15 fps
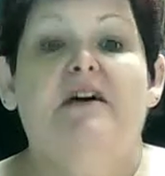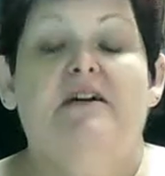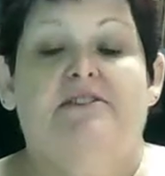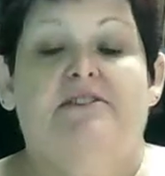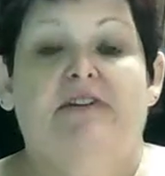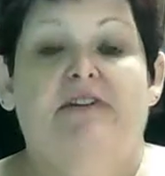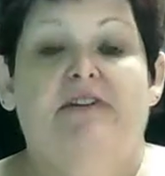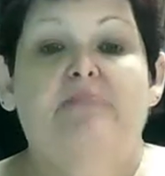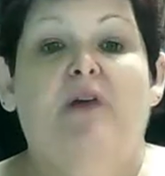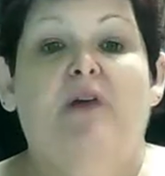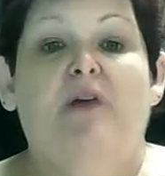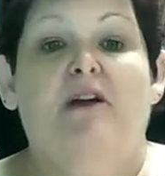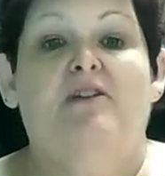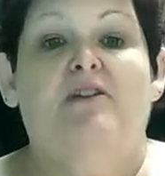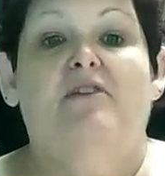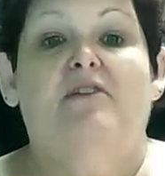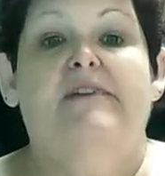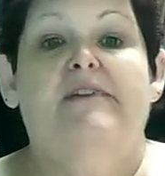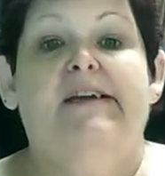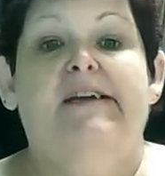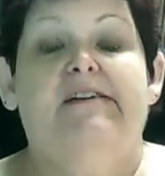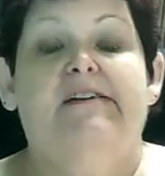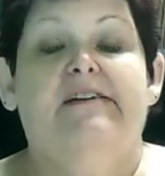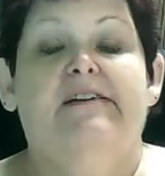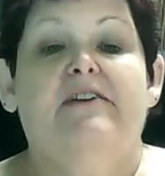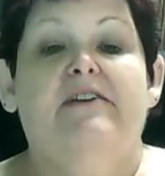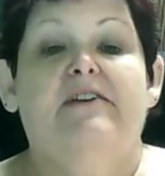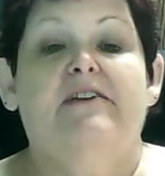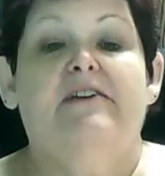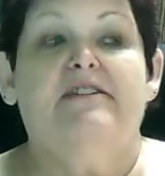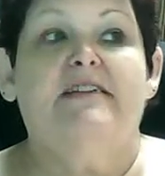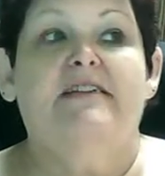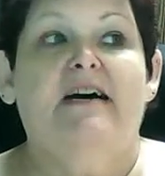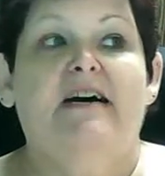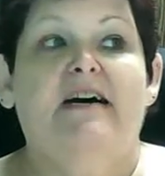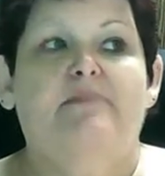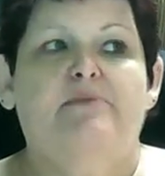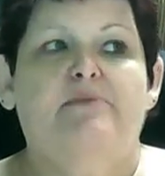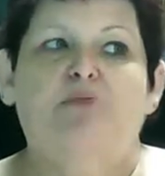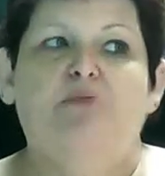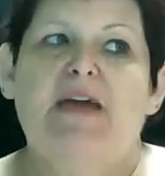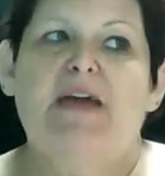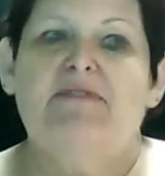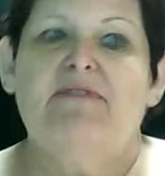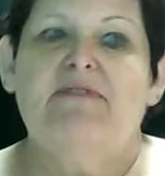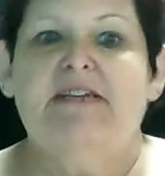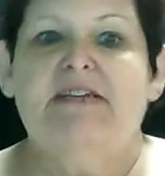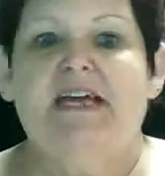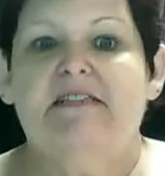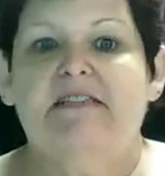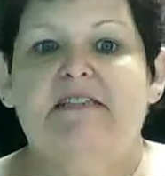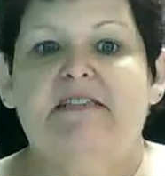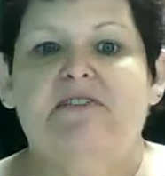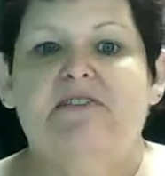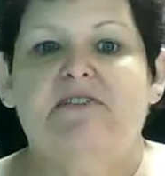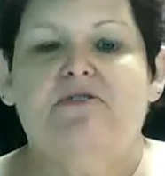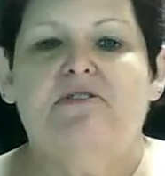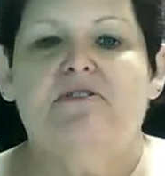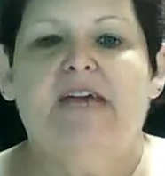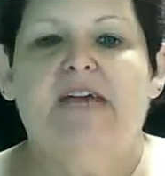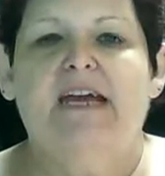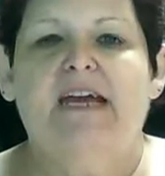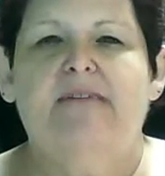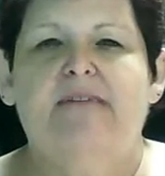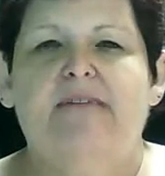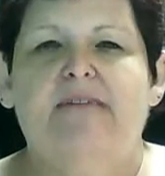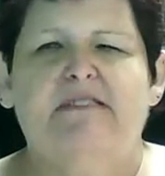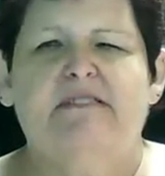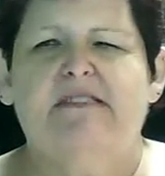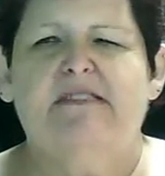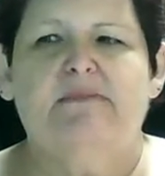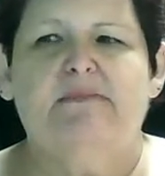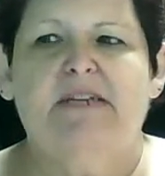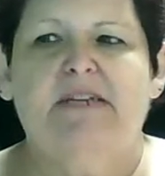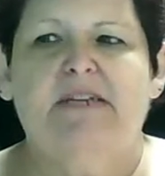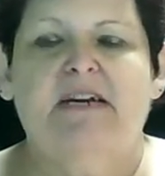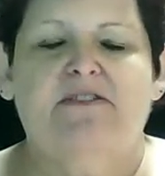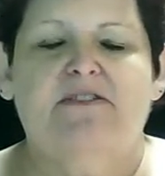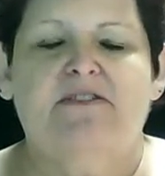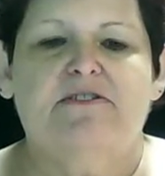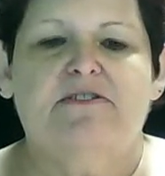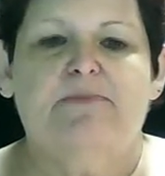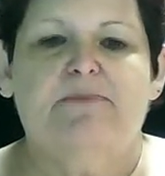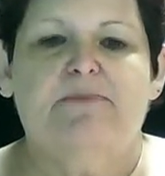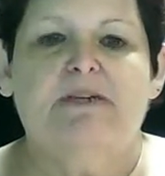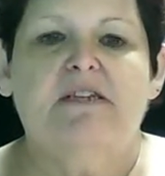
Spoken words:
So he brought it over here and hooked it up, and we have the Dance Central games and some of the others, but